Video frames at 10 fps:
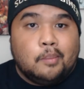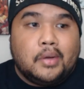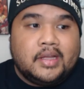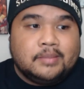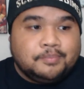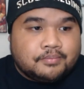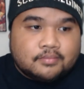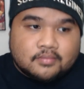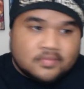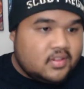But
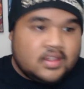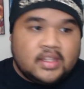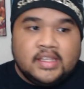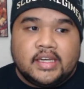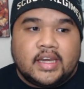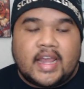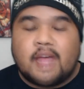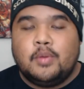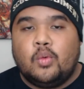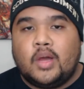in an
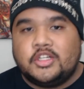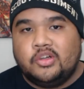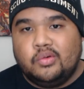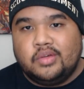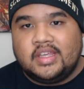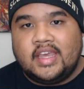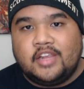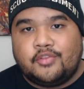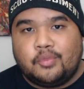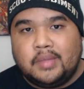anime watcher only
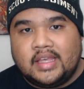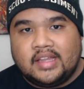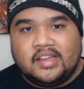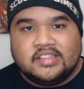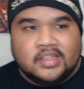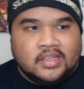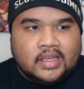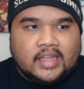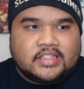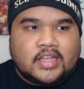case, for me at least,
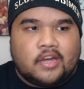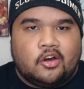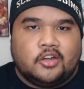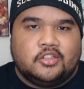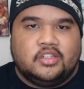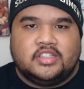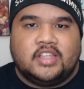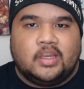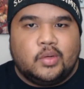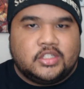it's kind of hard to
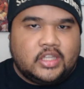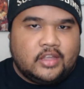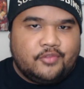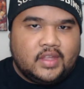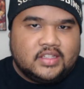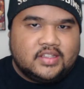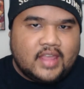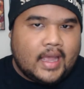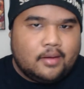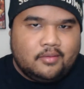distinguish if it's
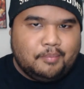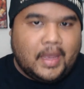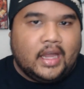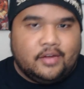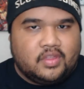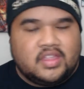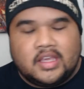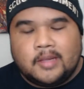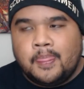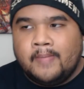that bad of a
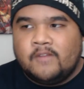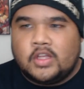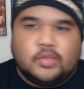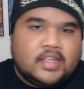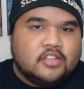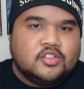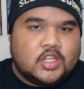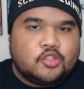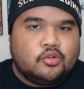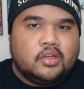thing, because with Tales of
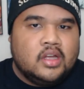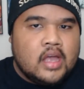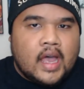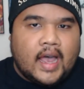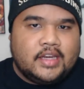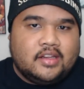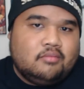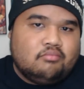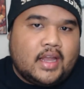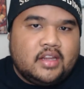Zestria,
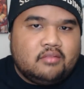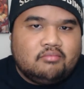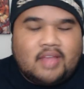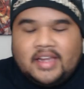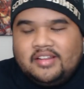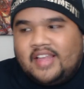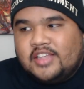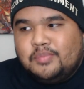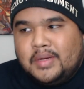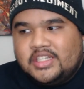I
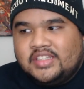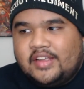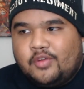as much as